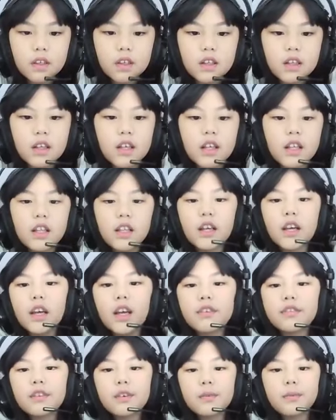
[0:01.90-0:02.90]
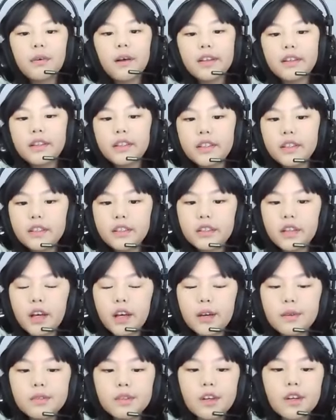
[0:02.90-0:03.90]
Hello, everybody.
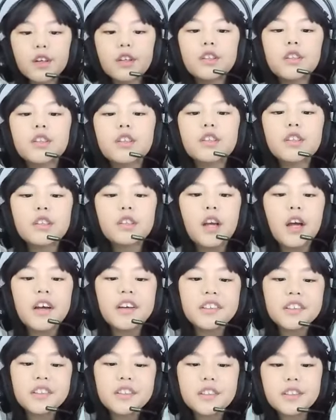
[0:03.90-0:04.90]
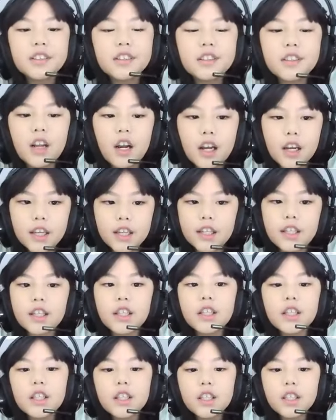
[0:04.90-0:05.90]
I'm going to tell a story
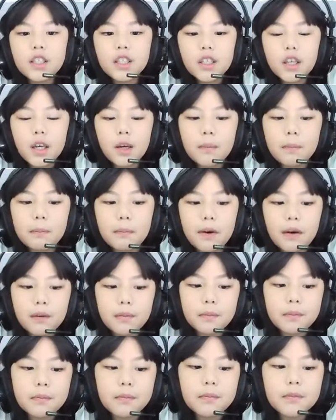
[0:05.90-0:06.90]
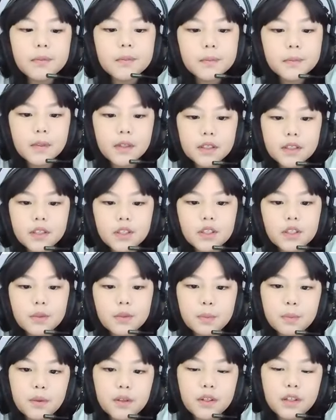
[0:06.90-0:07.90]
about my
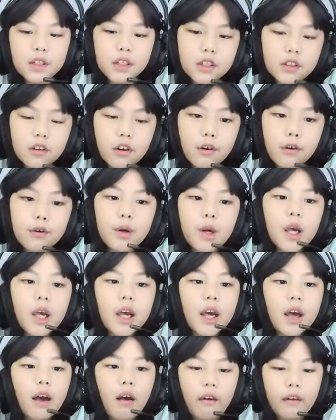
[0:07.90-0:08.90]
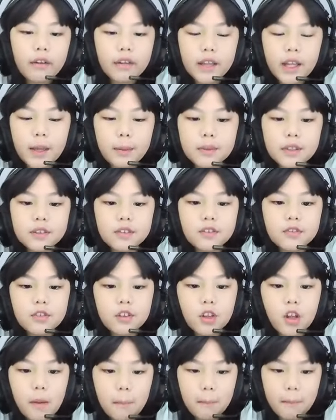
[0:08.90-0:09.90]
superhero. Her name is
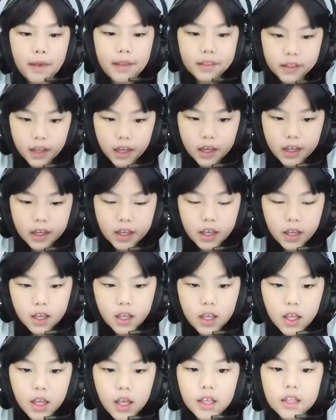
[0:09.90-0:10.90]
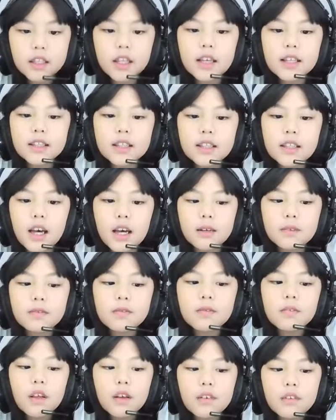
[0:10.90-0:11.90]
Philomena. At that time,
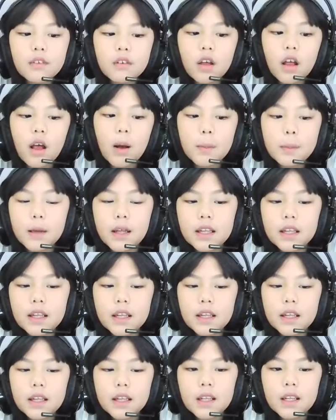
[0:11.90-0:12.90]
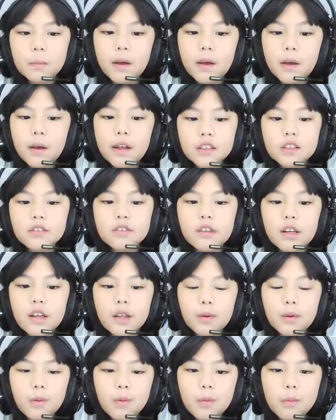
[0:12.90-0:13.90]
Philomena's parents
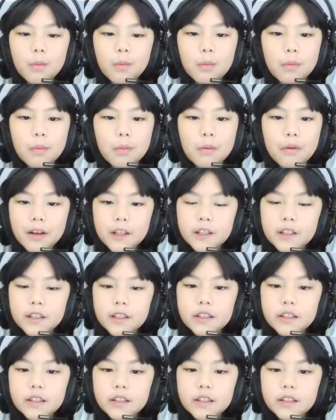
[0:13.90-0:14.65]
really want